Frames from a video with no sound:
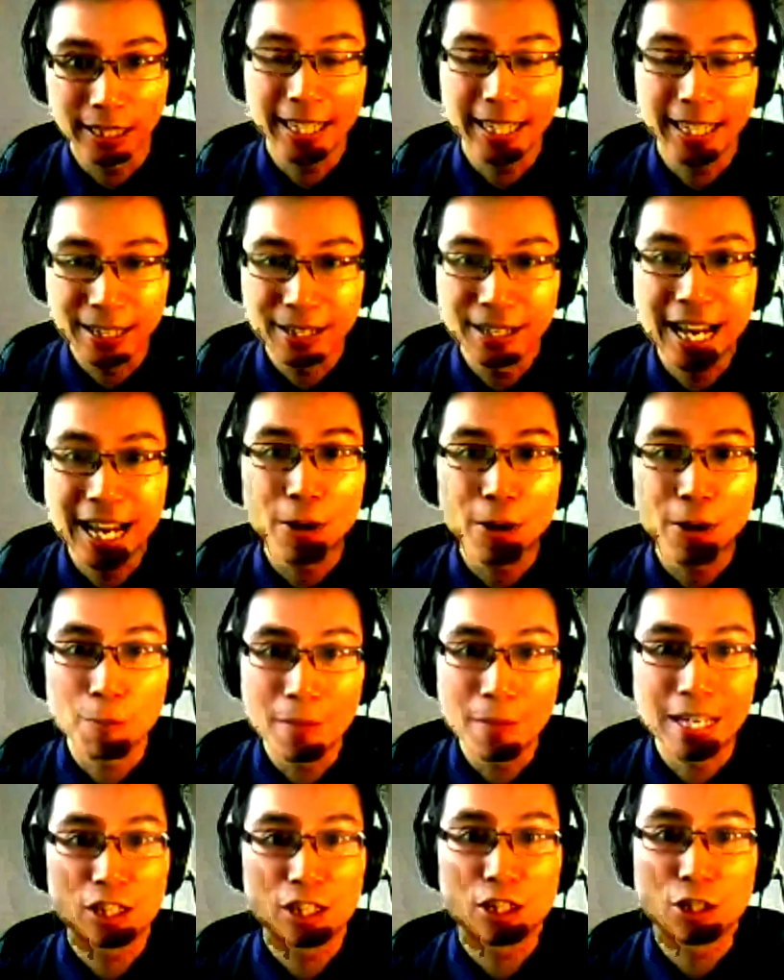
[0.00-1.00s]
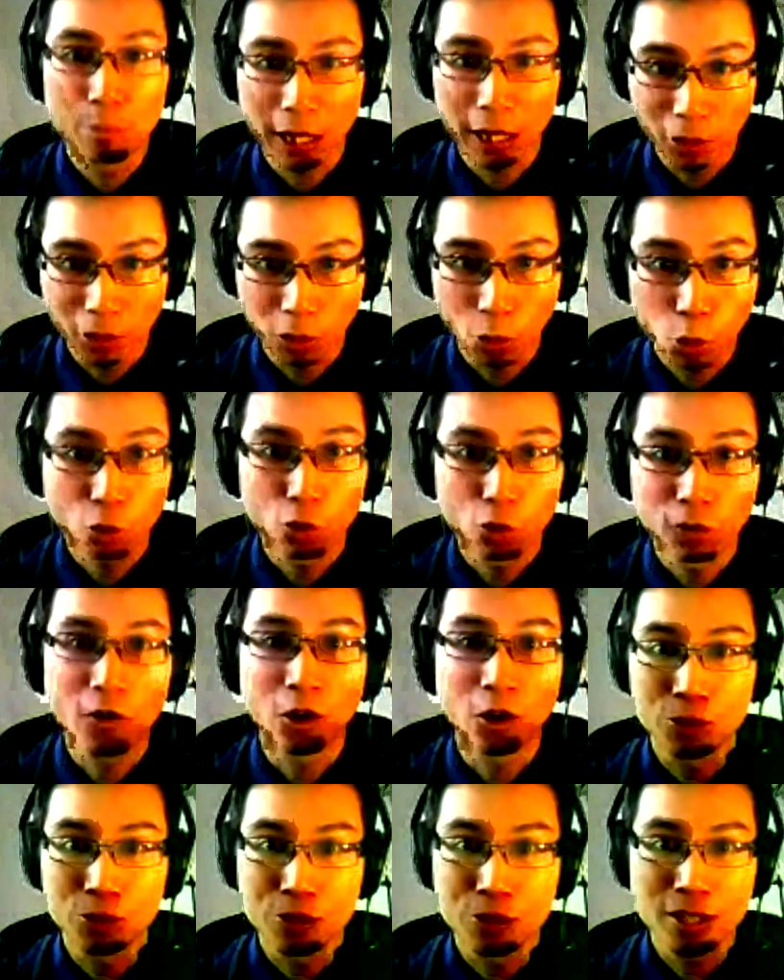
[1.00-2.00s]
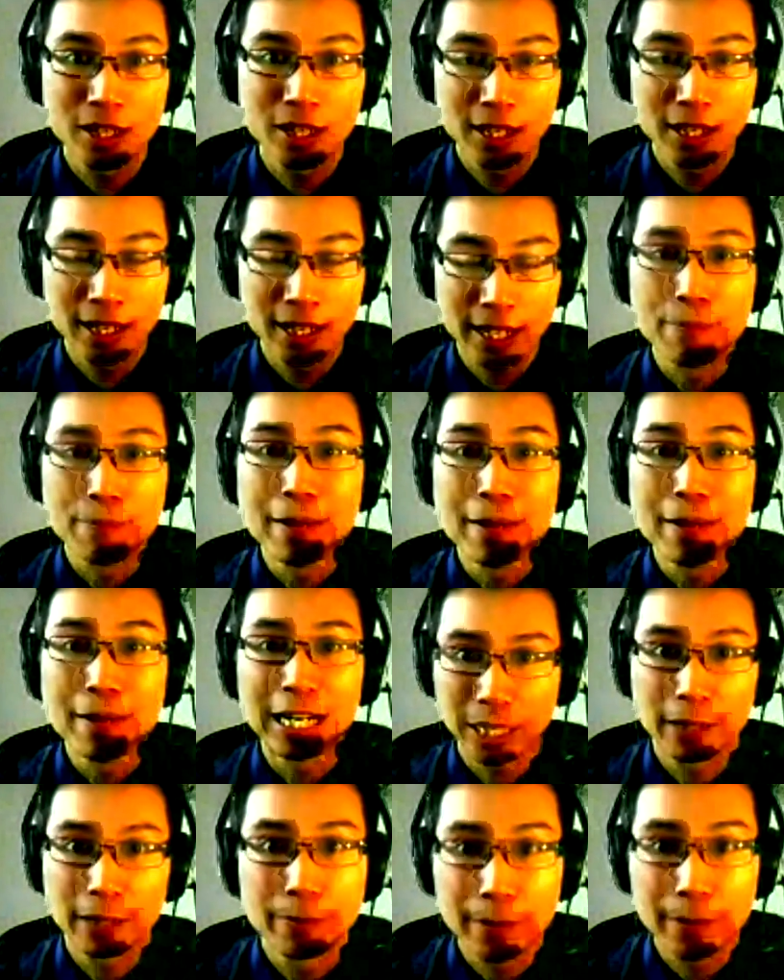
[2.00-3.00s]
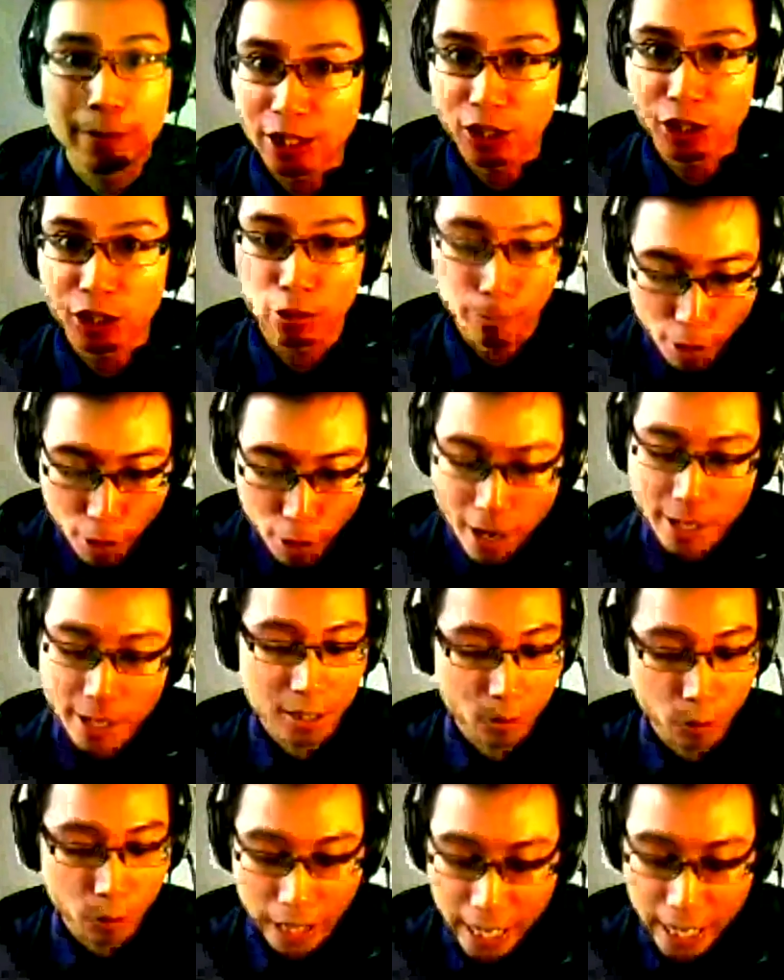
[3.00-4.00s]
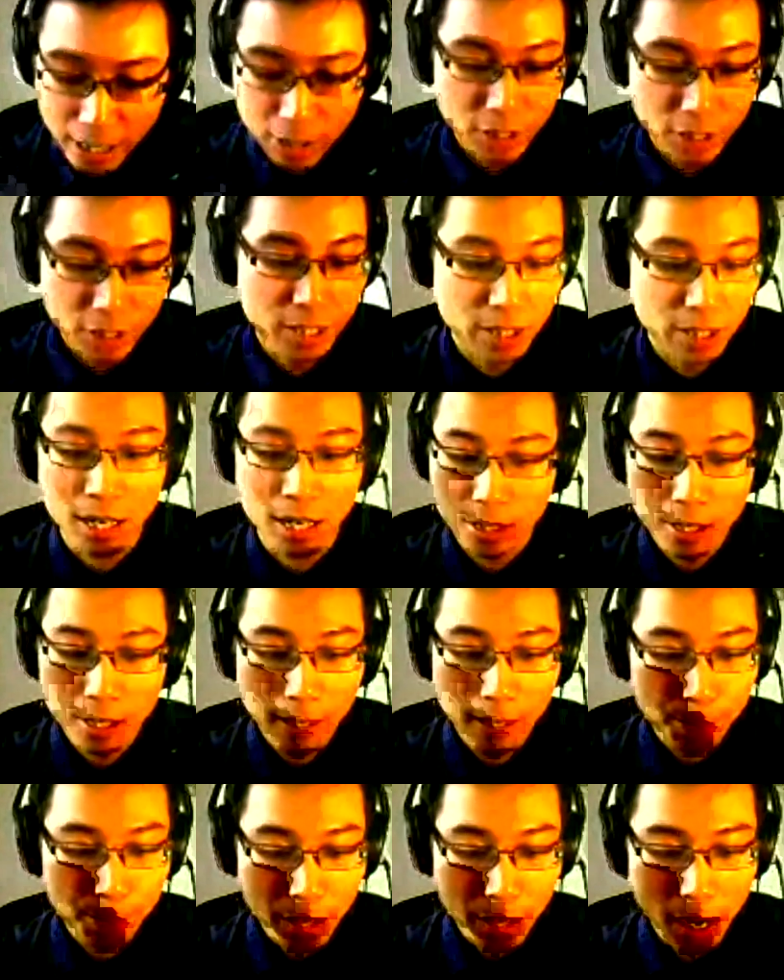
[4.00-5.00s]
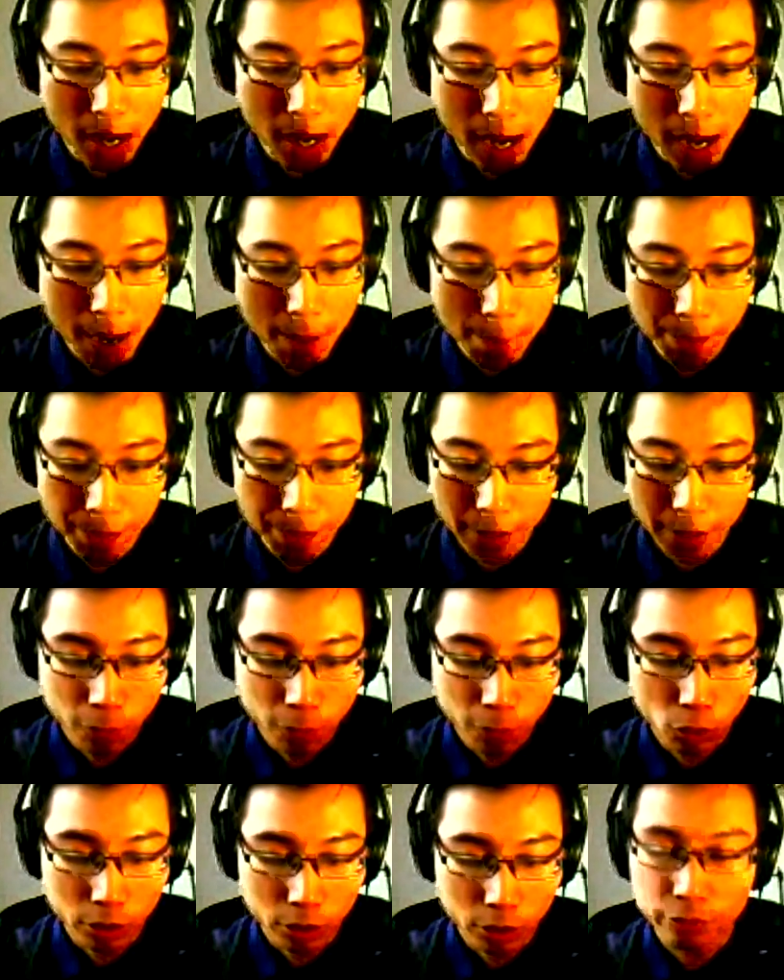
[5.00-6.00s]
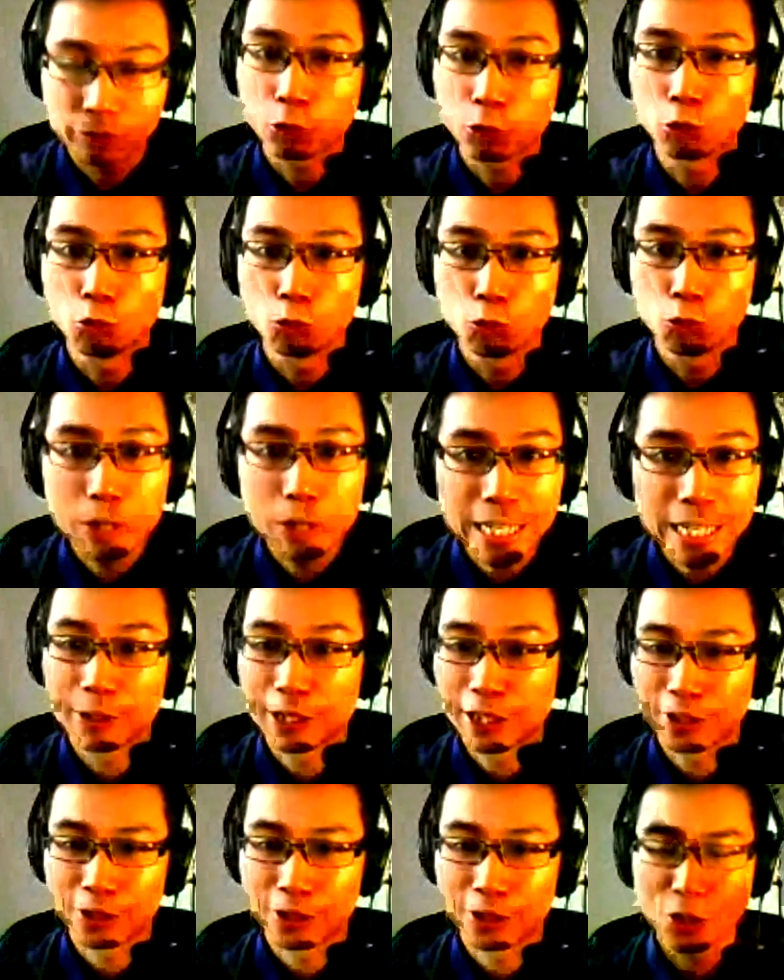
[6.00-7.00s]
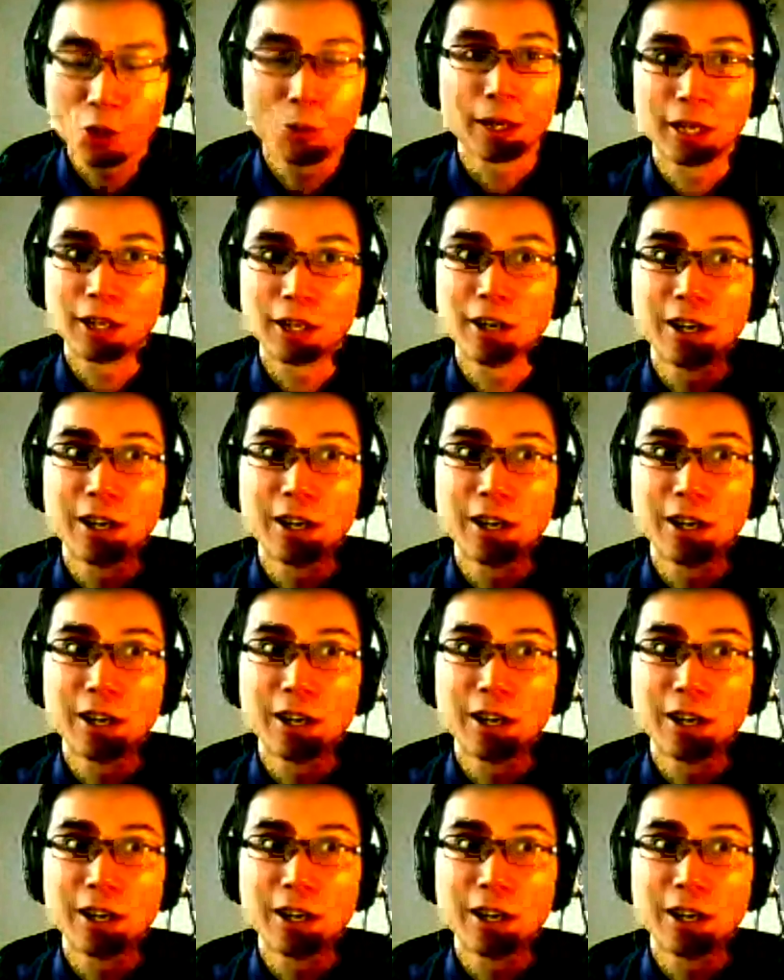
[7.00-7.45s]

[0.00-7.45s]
I can now message my local followers and make recommendations for products, for hairstyles, um, for for reading materials. Oh my God,